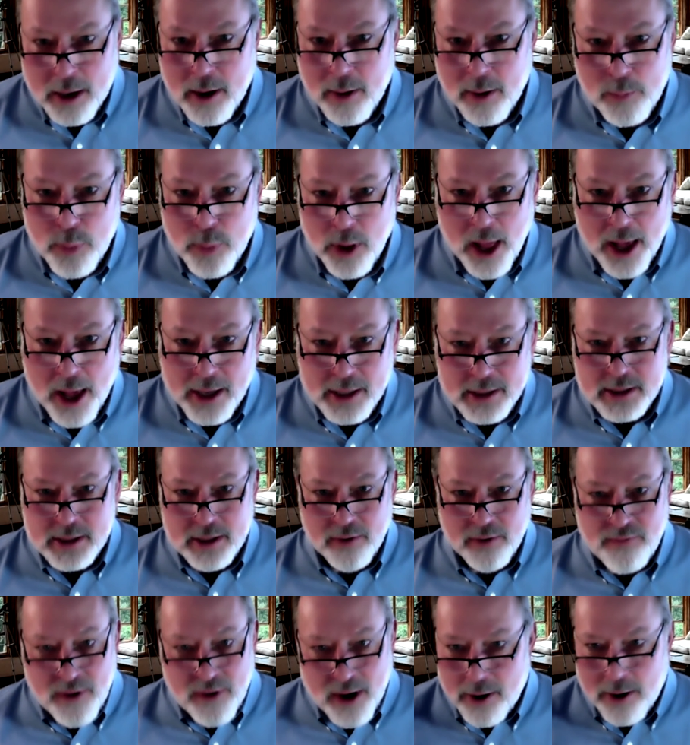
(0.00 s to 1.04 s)
complex,
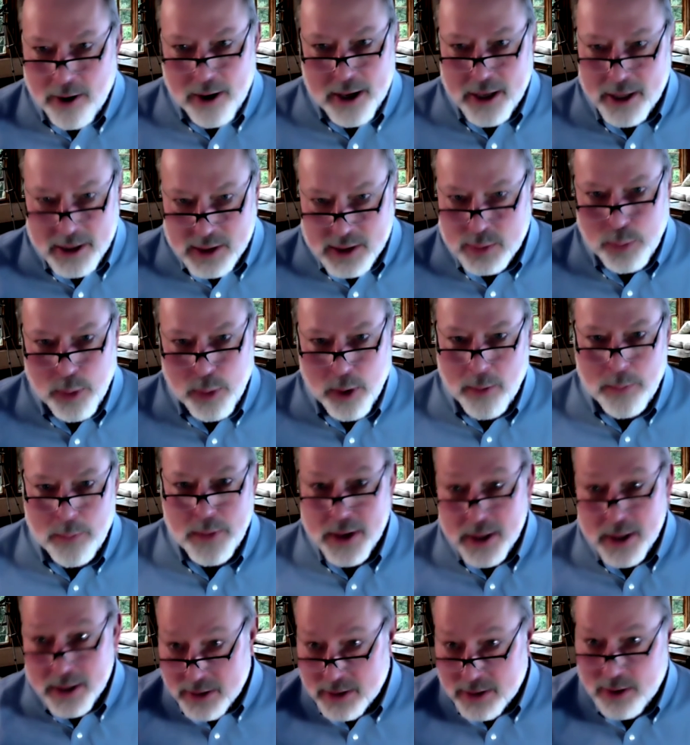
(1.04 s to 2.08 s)
nefarious
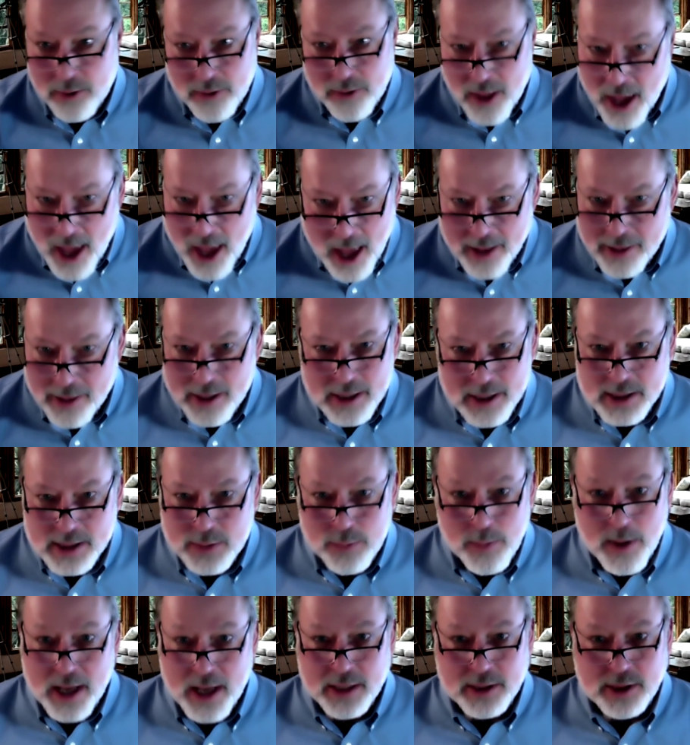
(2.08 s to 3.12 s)
purpose, or they had
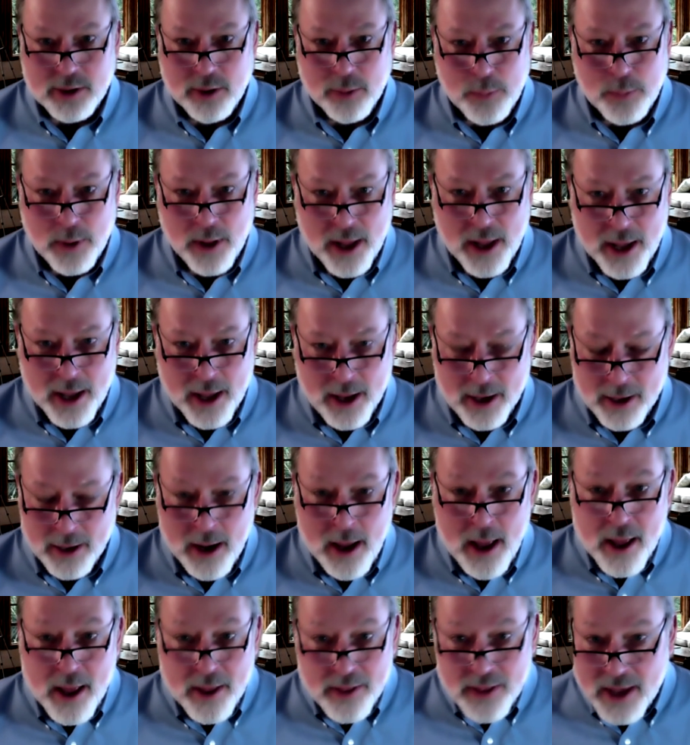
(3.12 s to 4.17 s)
this master plan.
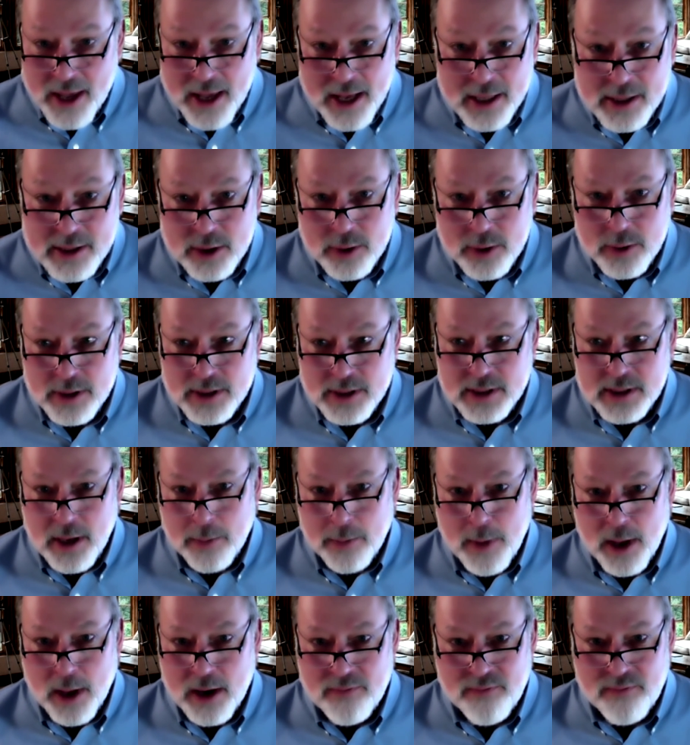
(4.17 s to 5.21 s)
The answer is
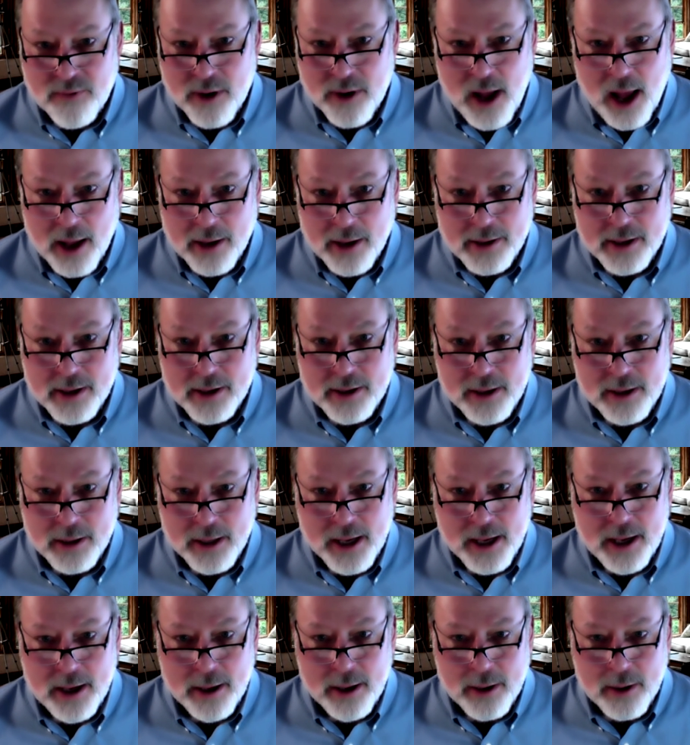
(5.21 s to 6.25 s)
somebody forgot to
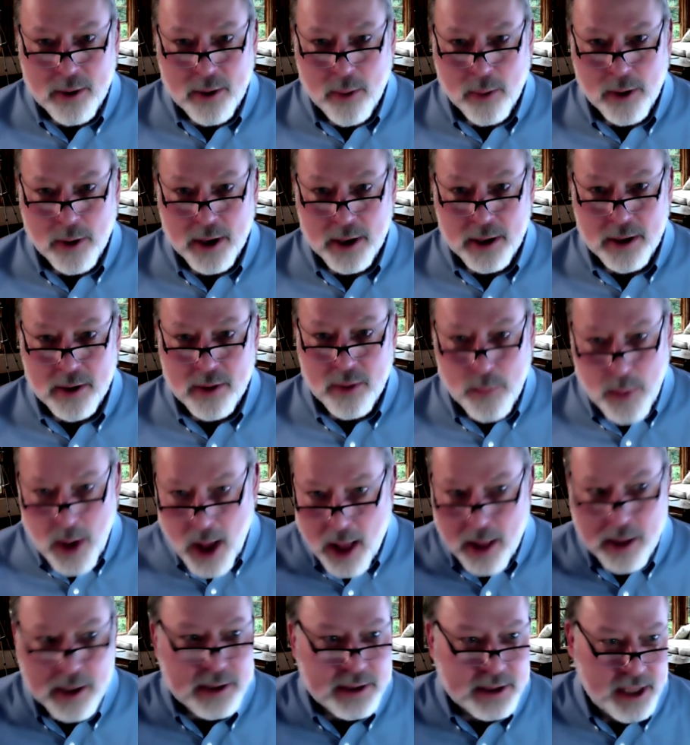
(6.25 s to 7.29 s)
delete it according to the
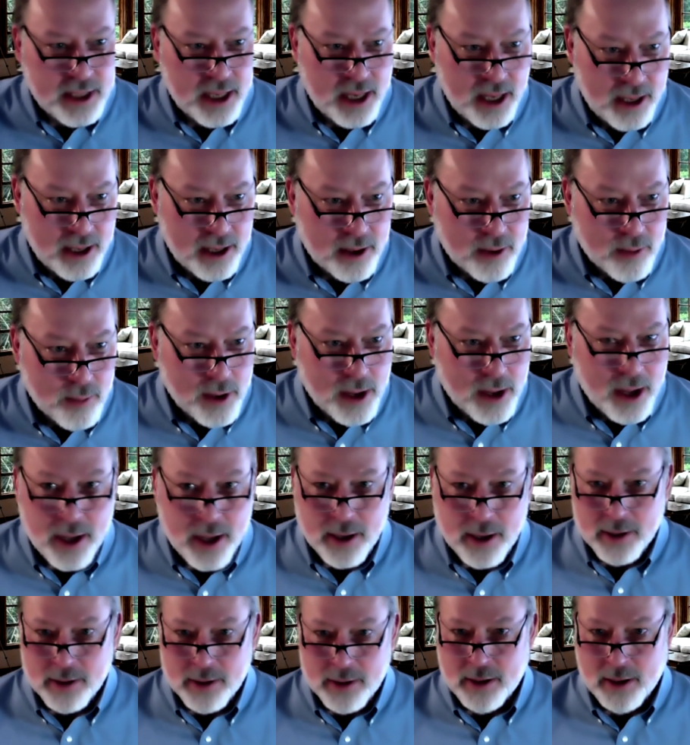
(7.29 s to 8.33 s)
policy, and it
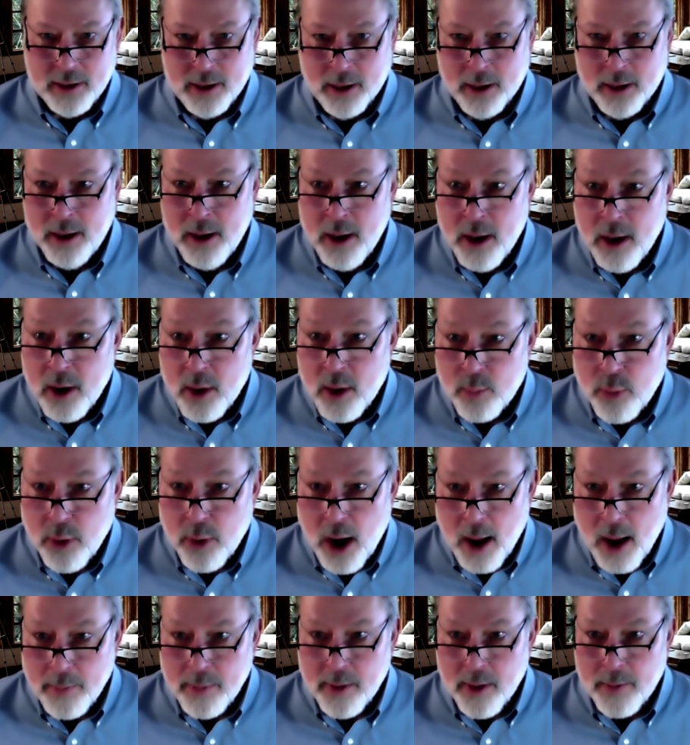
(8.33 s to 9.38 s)
created the
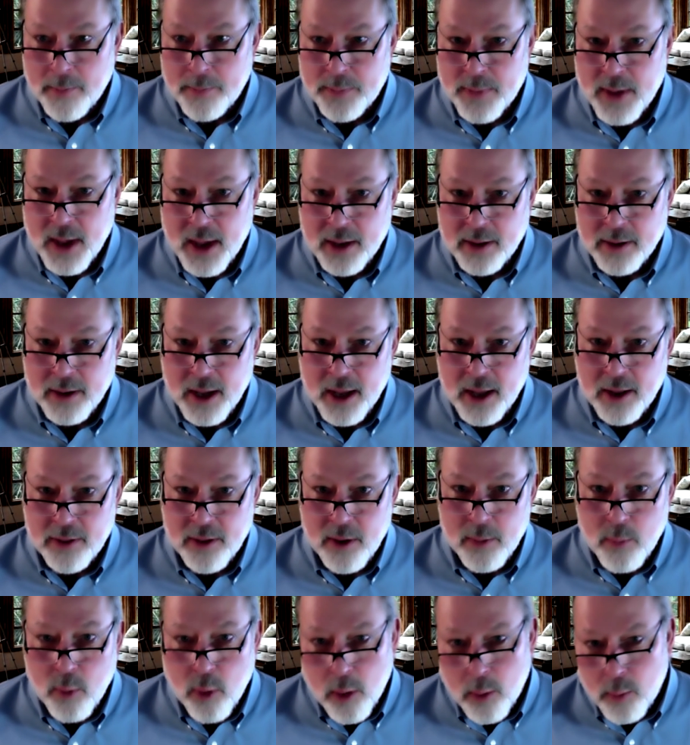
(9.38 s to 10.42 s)
problem. And
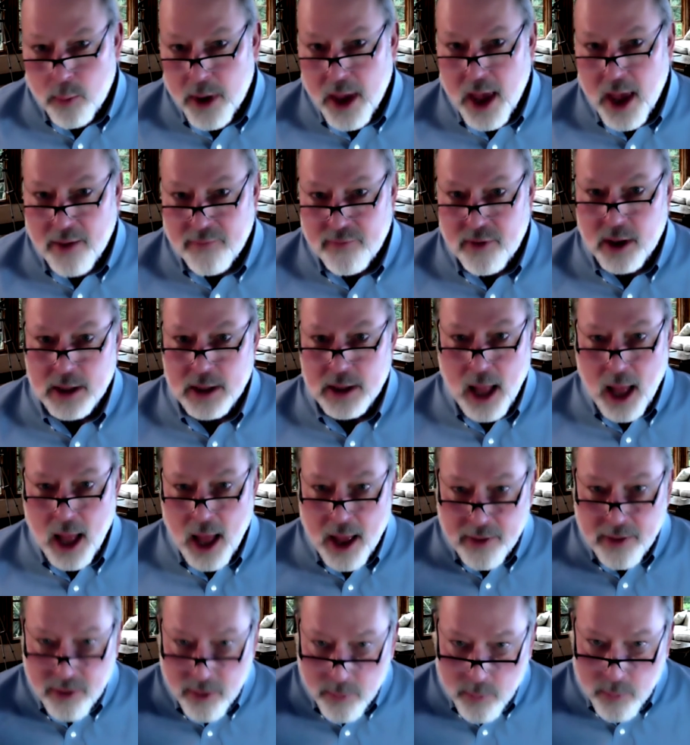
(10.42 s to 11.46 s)
the more we have
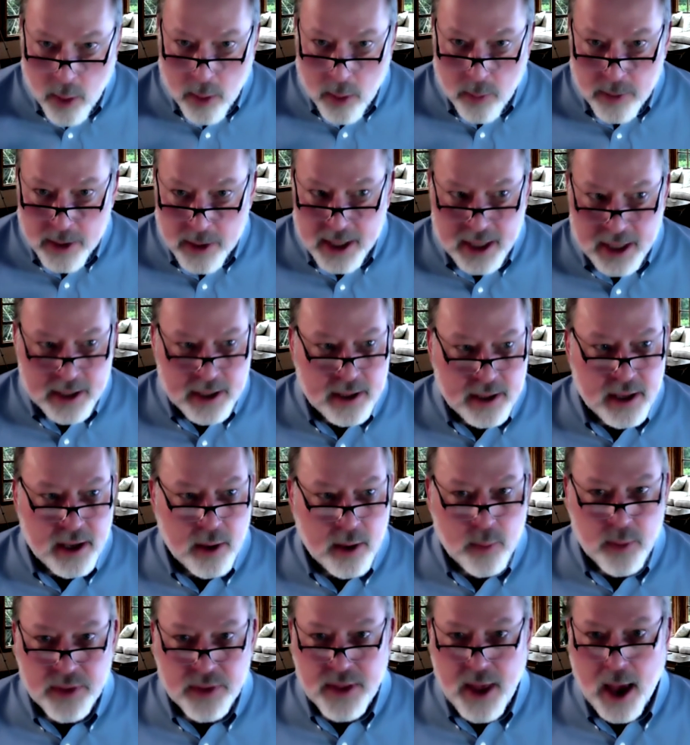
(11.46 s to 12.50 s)
online, the more we need to deal
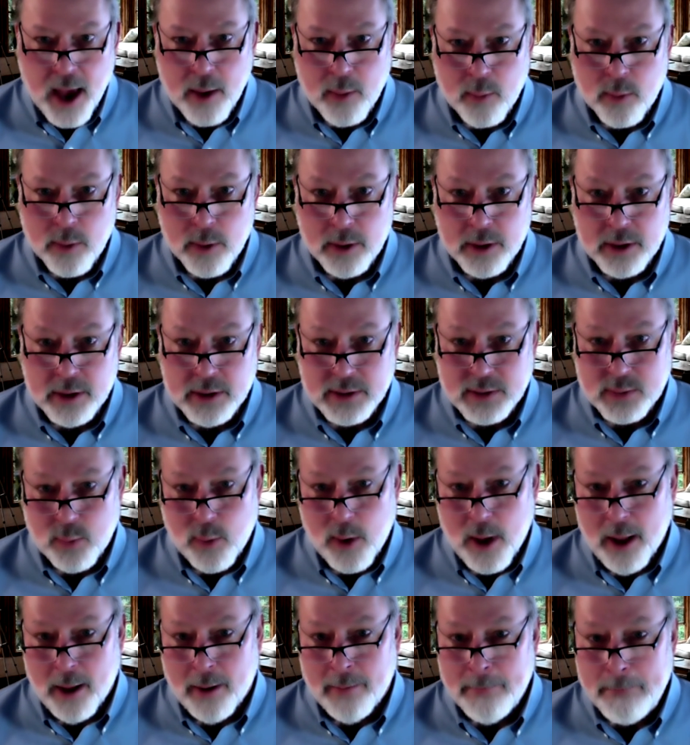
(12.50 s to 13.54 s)
with that world as
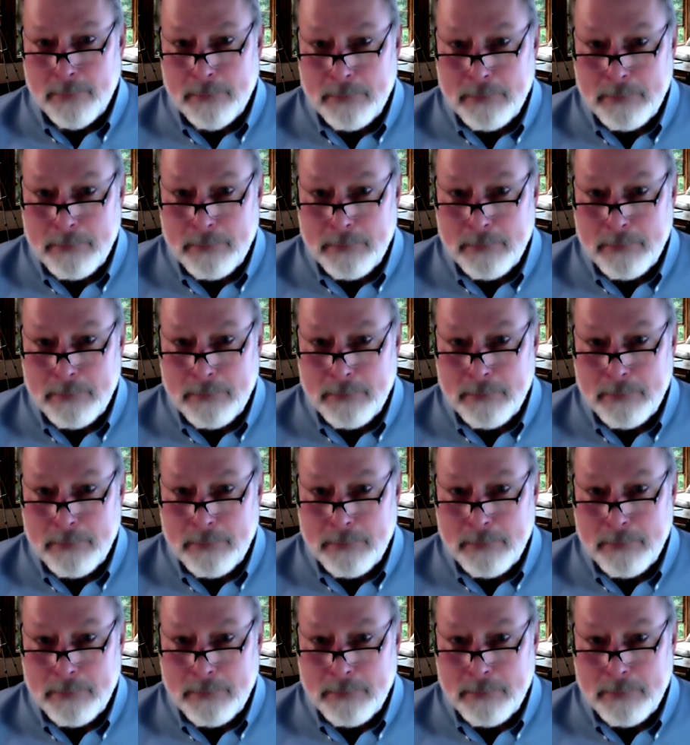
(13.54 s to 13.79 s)
well.